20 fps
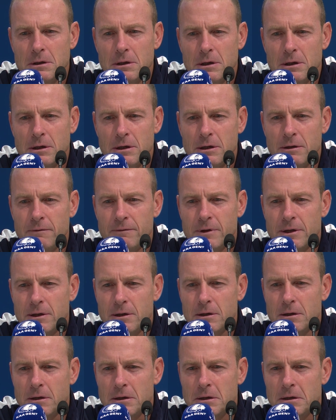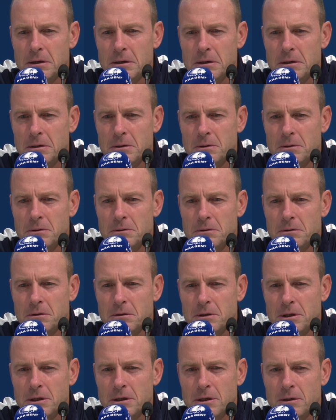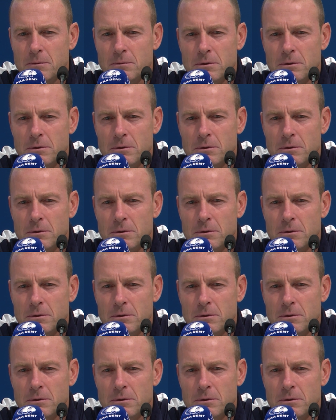an evening I think I